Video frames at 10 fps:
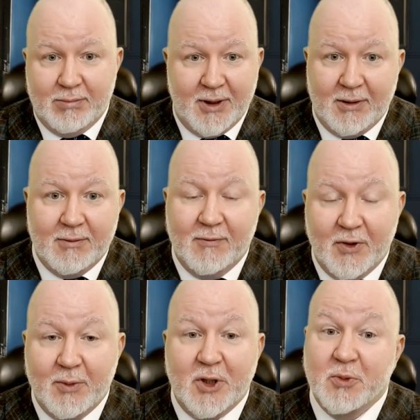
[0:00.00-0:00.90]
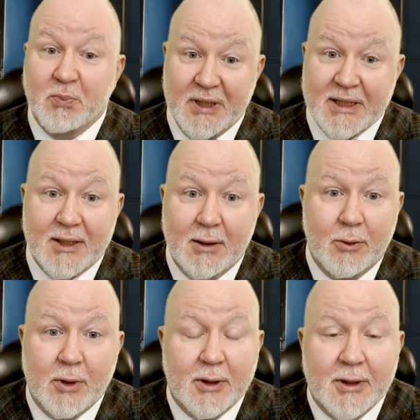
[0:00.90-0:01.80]
like very much busy
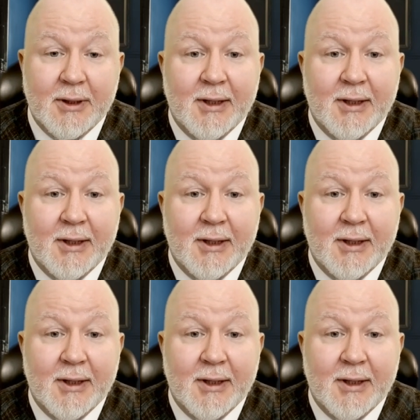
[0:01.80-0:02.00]
lawyer,